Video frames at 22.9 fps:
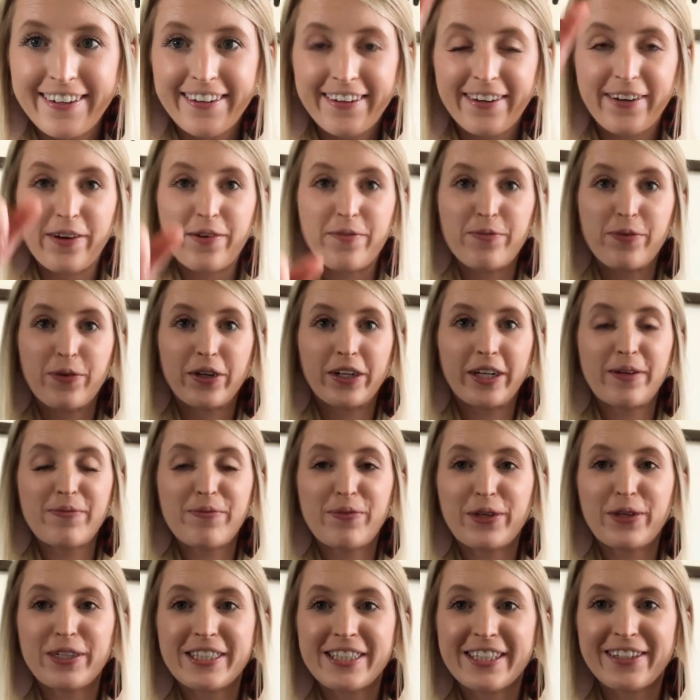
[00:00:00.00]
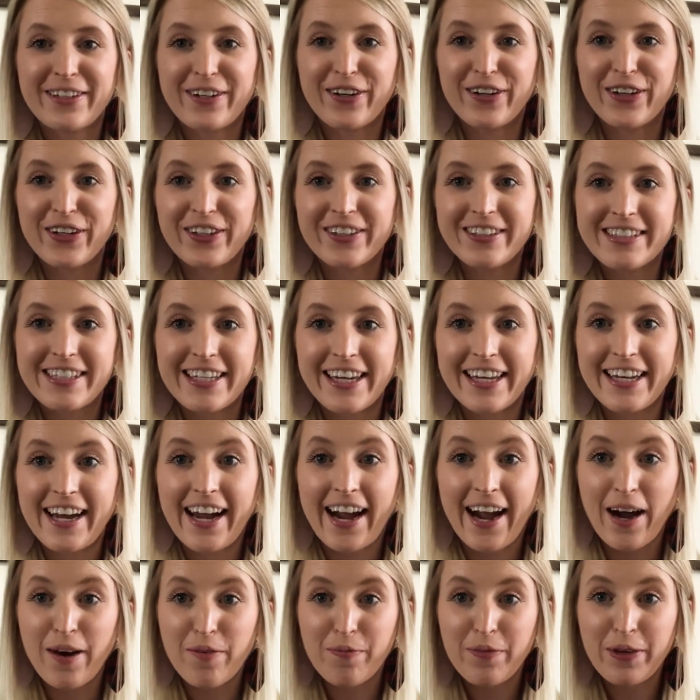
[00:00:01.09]
Good morning, boys and girls, and
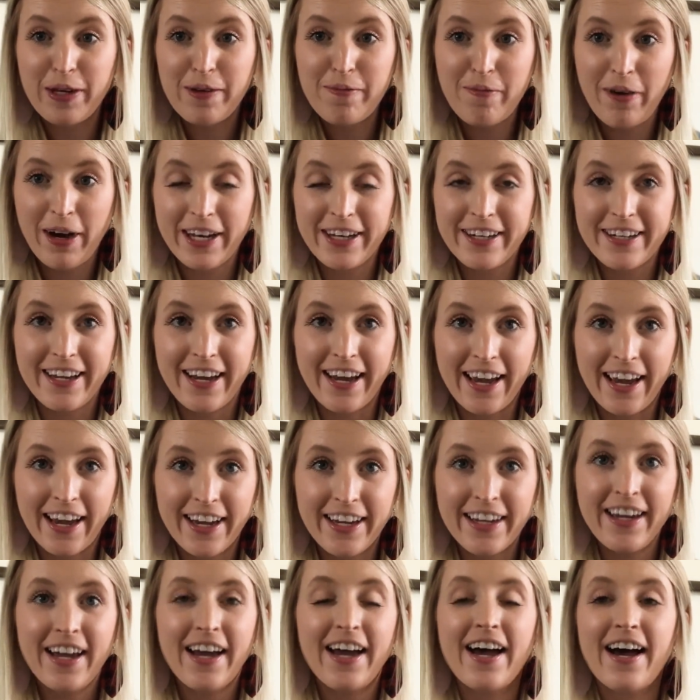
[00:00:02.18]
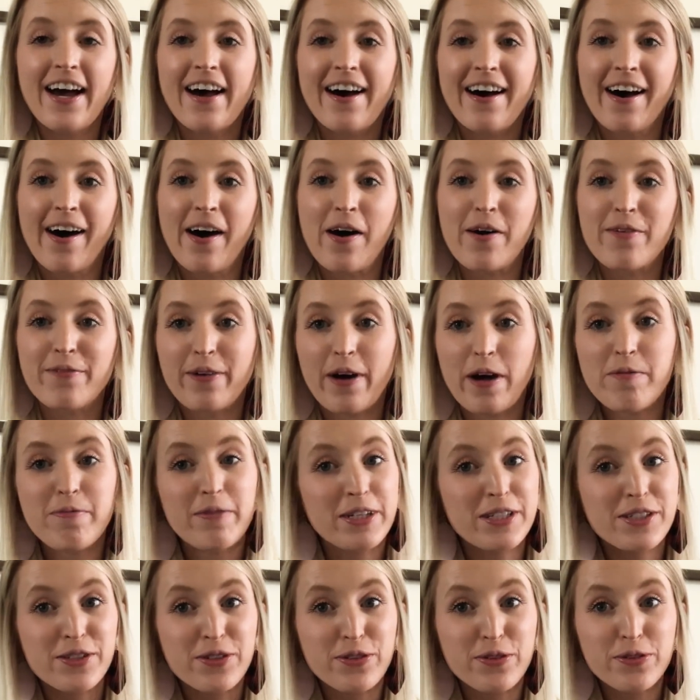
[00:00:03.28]
happy Monday. I
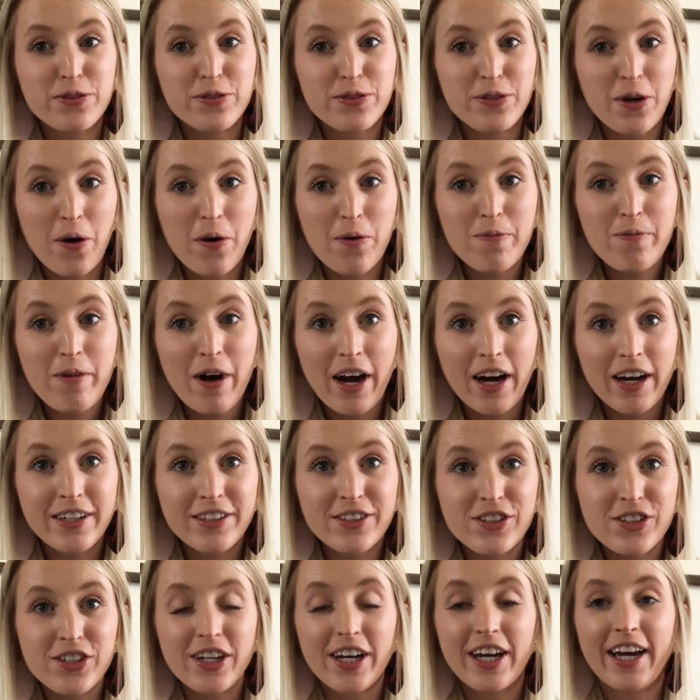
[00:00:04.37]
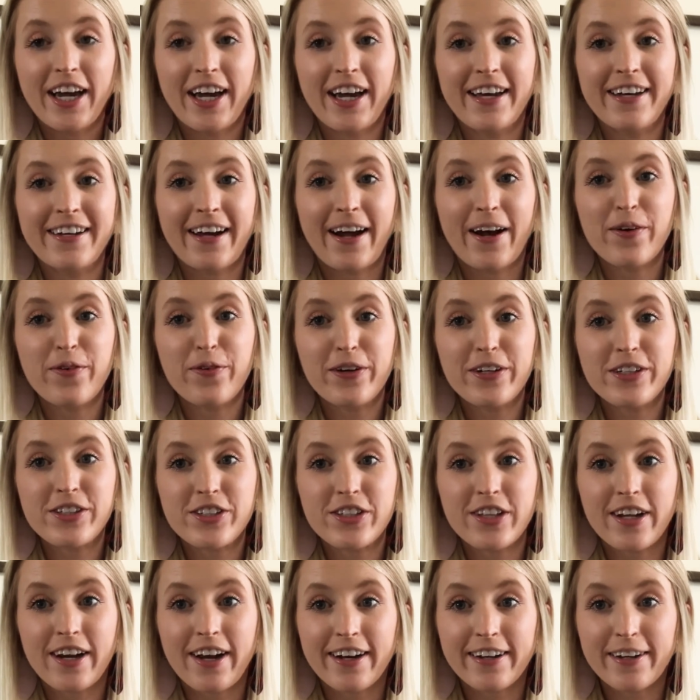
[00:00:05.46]
miss you so much, and I wish
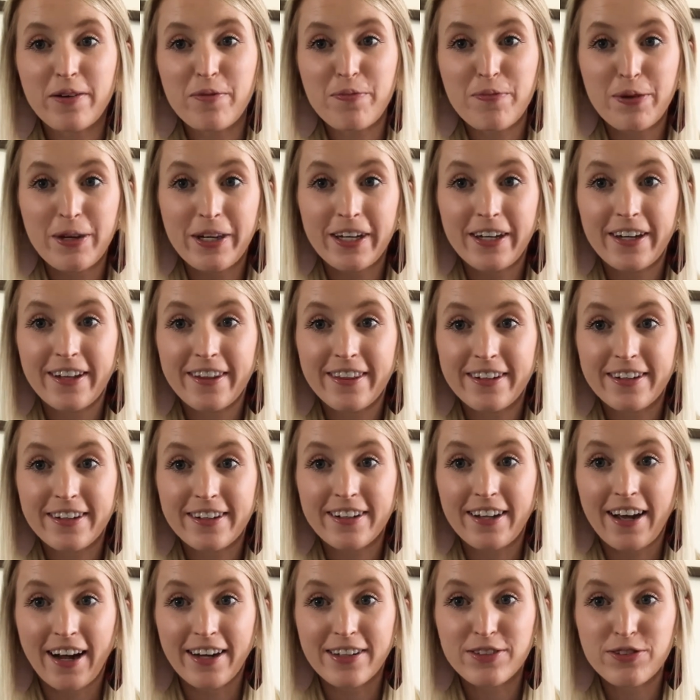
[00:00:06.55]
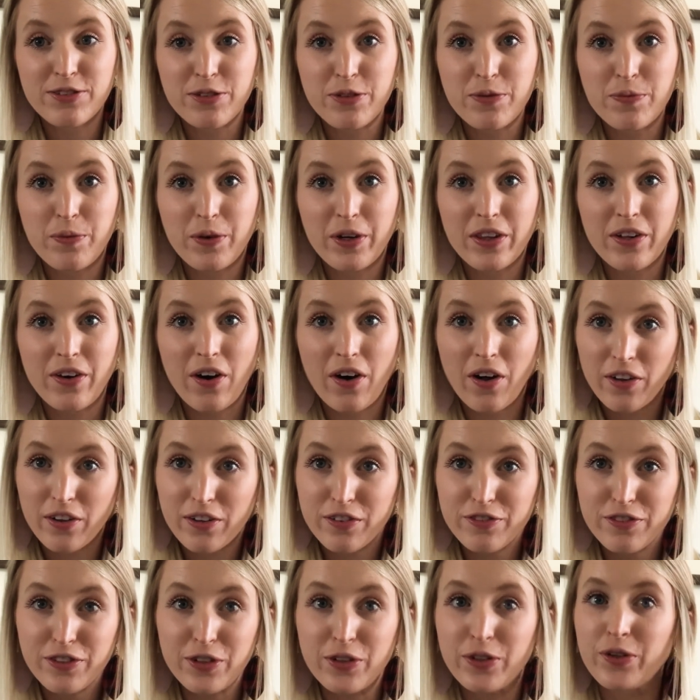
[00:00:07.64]
that I could be in the classroom with all of
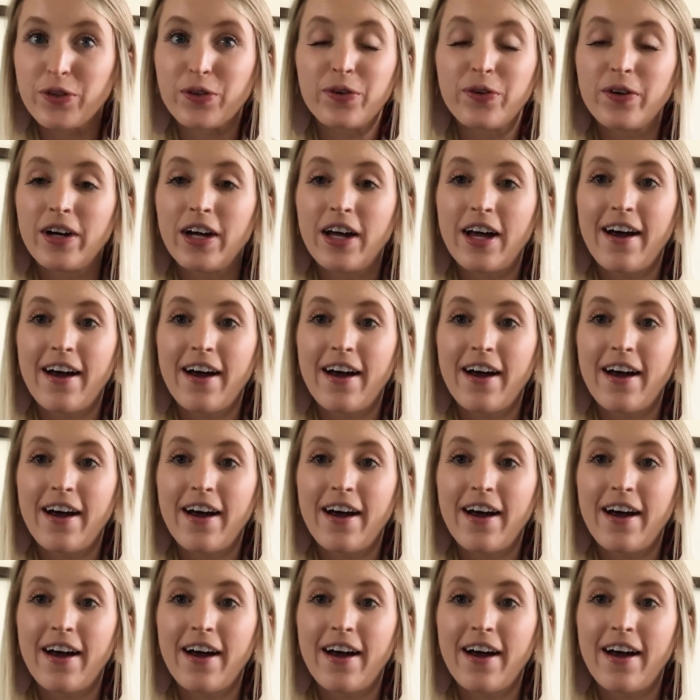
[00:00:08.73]
you.